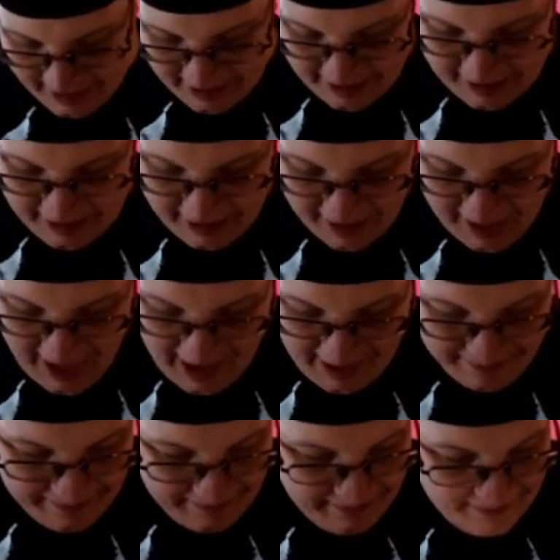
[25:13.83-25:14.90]
So yeah,
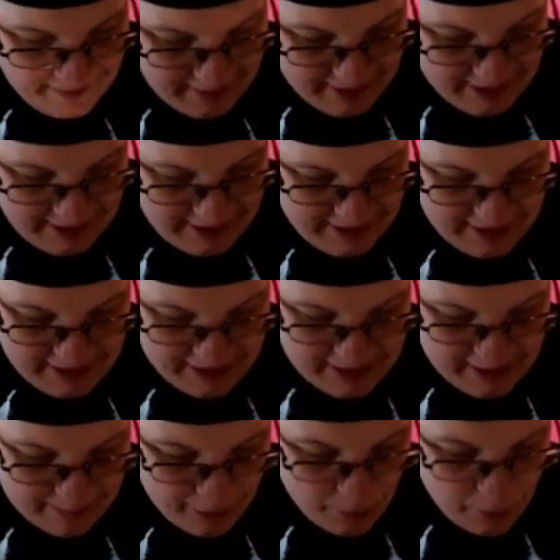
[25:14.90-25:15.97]
that is
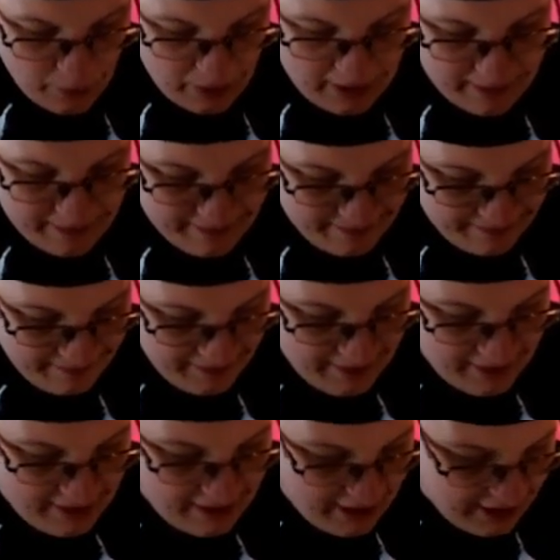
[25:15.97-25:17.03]
number 1.
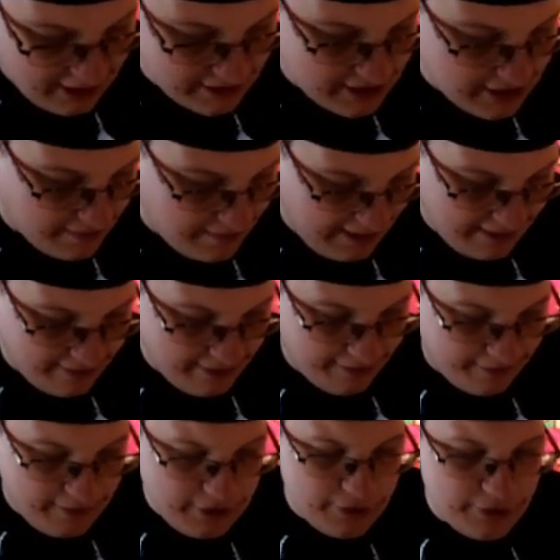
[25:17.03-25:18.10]
Also, I
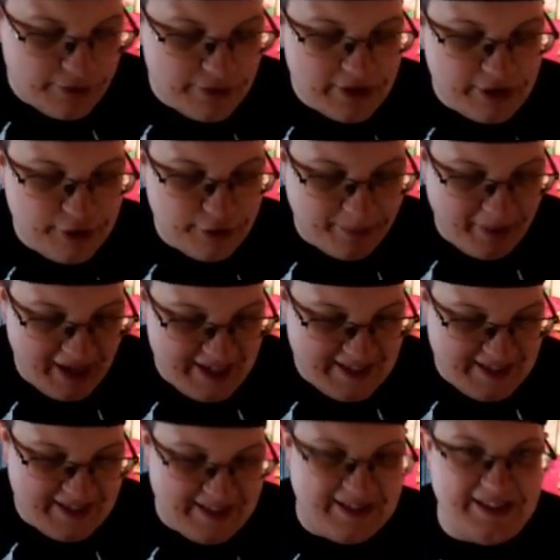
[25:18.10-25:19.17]
refuse to
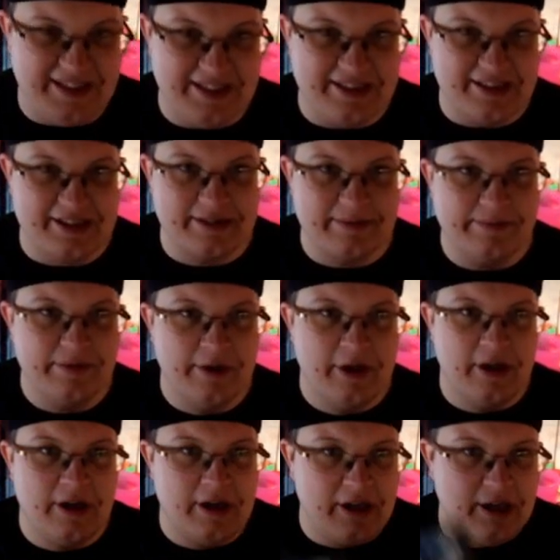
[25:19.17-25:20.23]
paste these
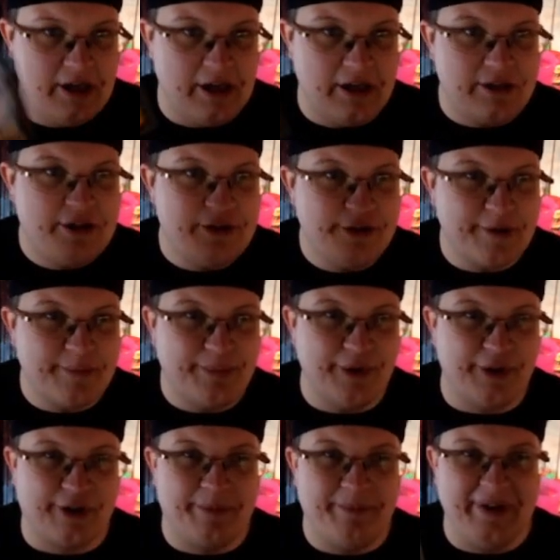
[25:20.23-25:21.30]
into the
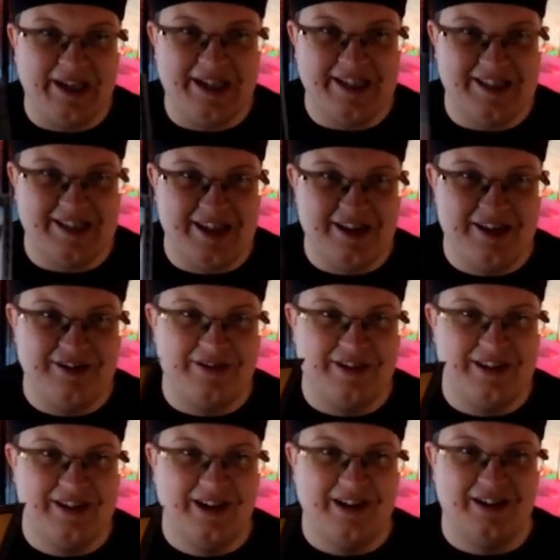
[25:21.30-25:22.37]
book because then you
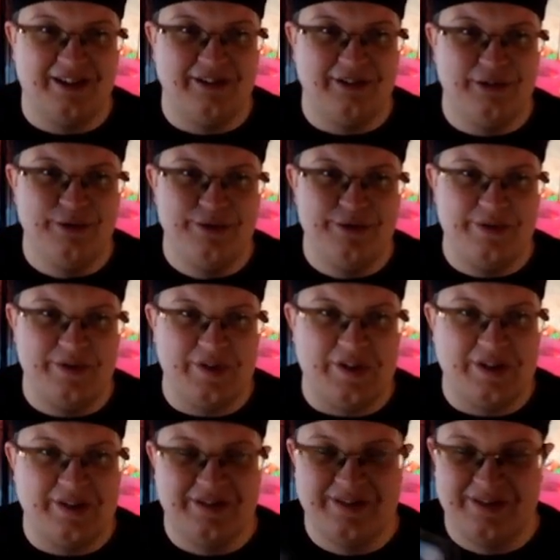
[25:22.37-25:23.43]
lose